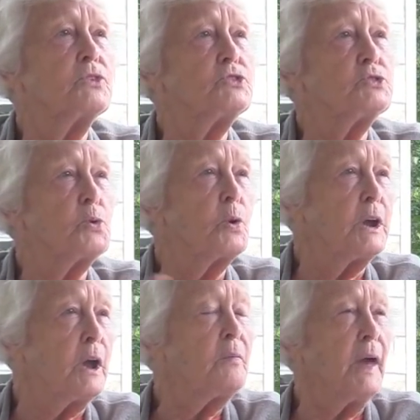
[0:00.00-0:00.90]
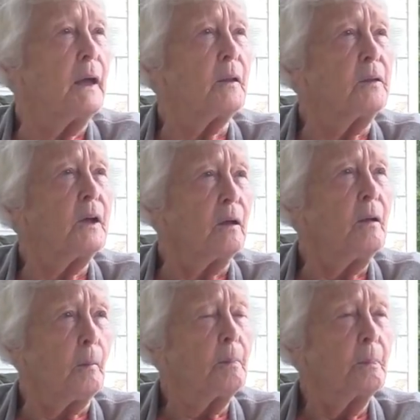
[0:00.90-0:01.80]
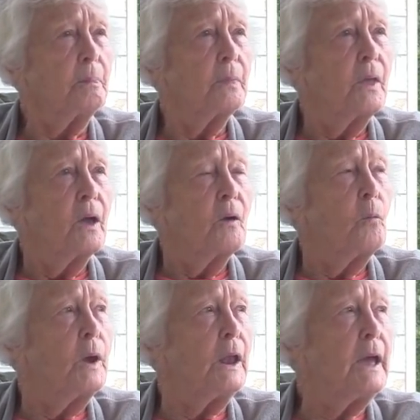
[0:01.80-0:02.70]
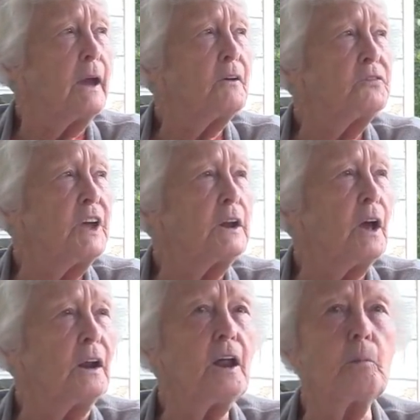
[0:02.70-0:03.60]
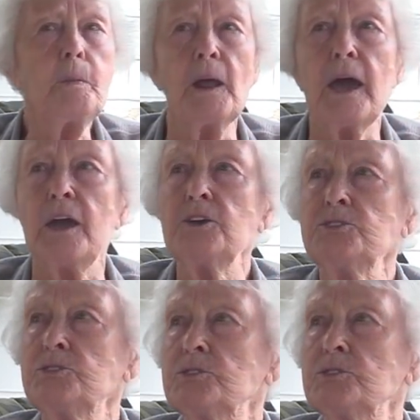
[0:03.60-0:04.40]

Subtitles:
street that we lived in a little place